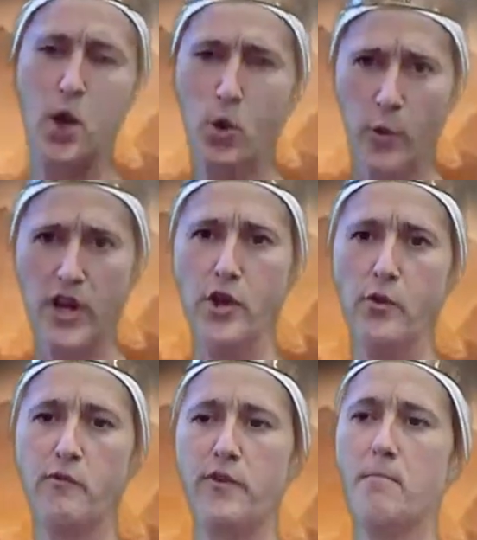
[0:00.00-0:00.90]
We knew
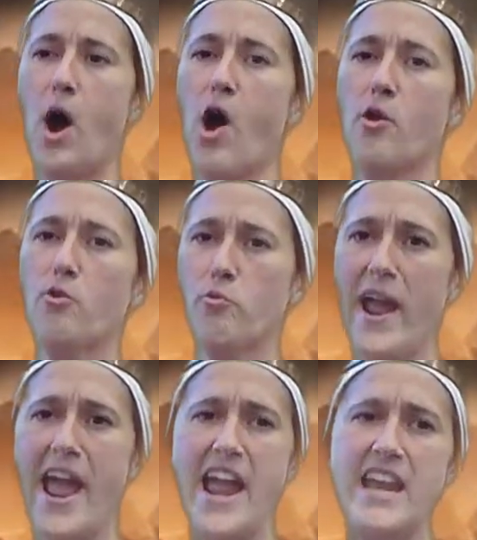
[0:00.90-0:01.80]
from our
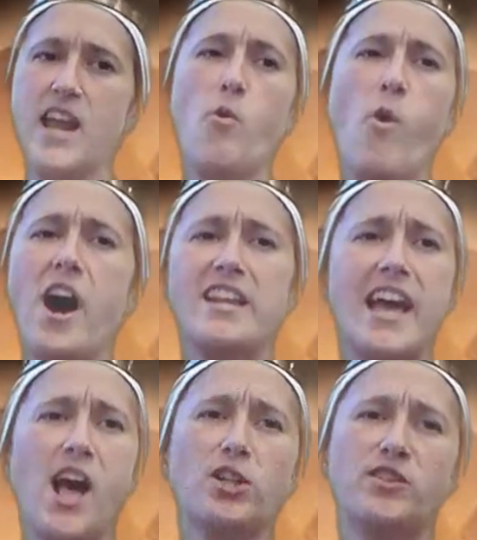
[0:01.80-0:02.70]
raiding what
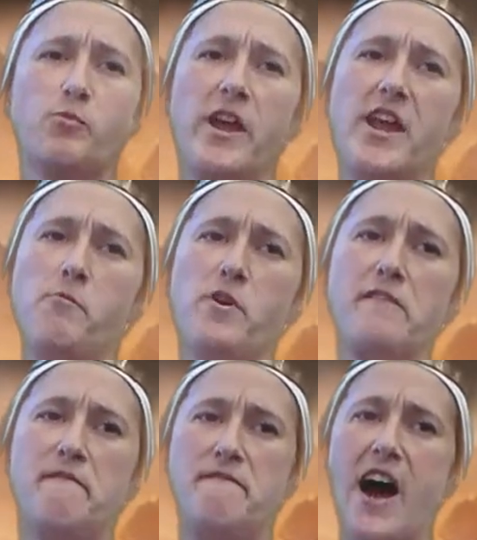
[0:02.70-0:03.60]
else we would
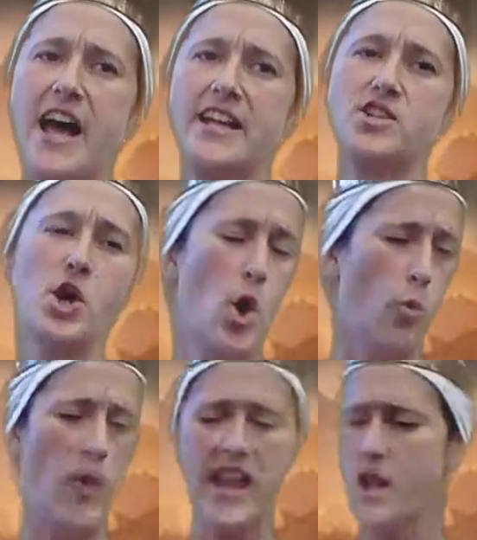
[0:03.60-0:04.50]
find.
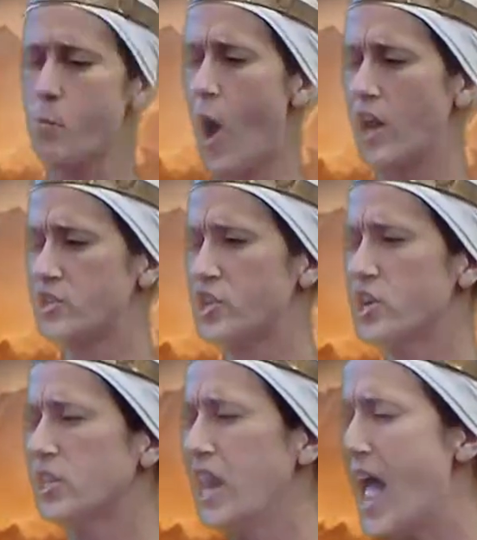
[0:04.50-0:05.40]
We
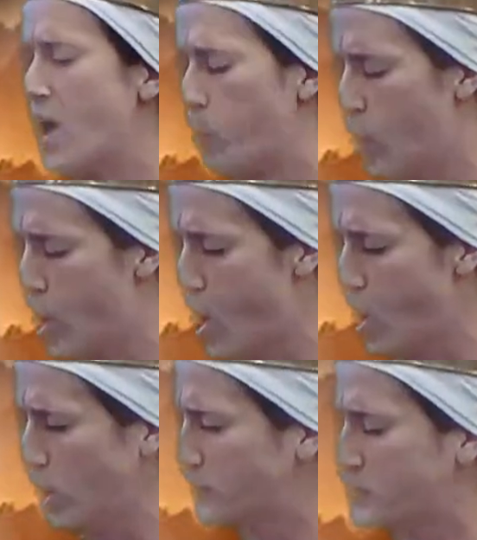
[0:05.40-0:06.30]
wandered like
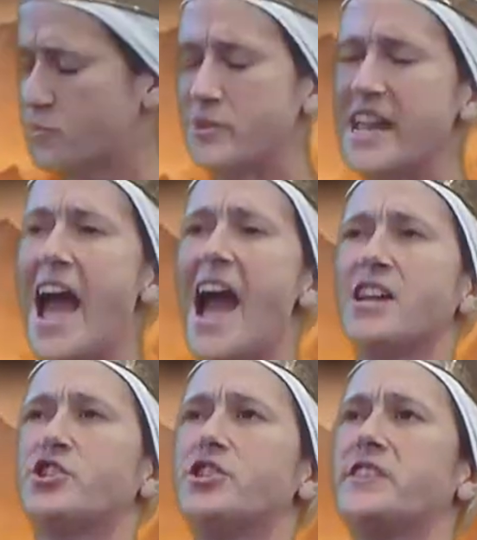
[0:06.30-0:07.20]
wolves through the
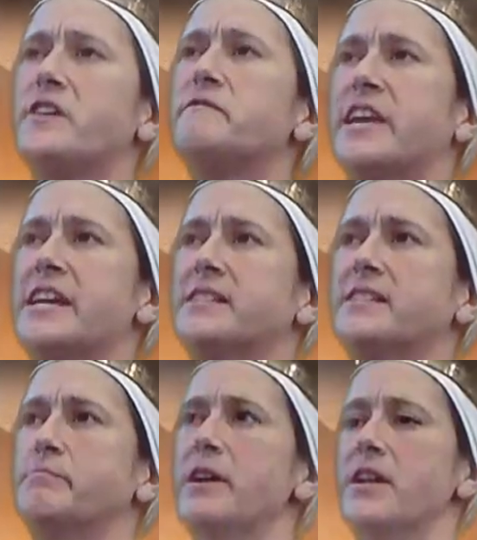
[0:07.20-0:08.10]
ashes of
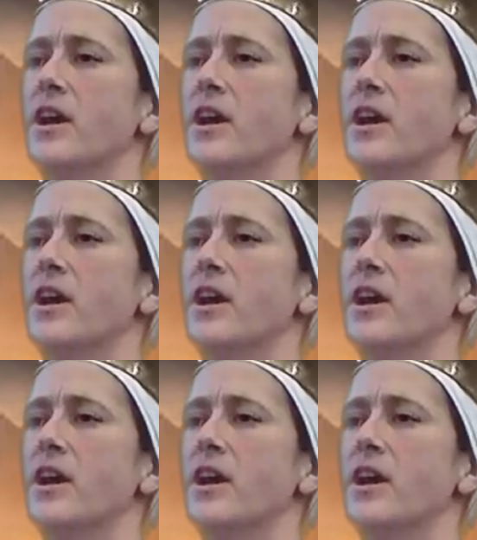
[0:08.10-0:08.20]
kinsmen.